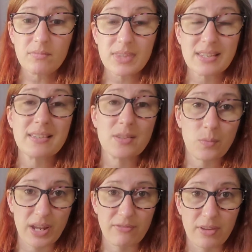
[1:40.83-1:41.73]
this is a
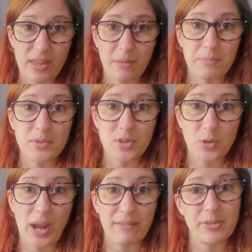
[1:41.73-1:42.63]
way for them to
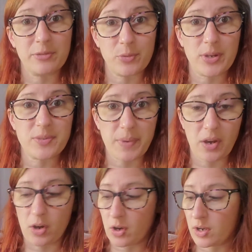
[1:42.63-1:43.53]
have their voice be
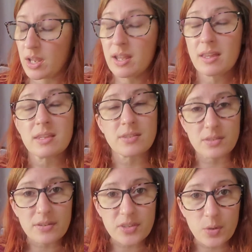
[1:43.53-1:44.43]
heard. This is
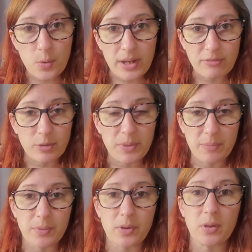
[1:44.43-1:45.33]
also a way for
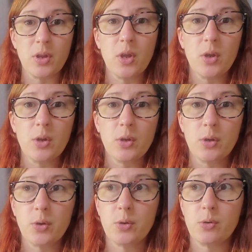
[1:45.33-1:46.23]
people
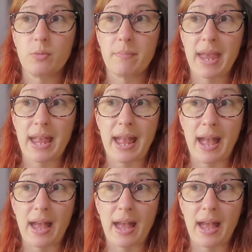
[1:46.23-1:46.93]
who may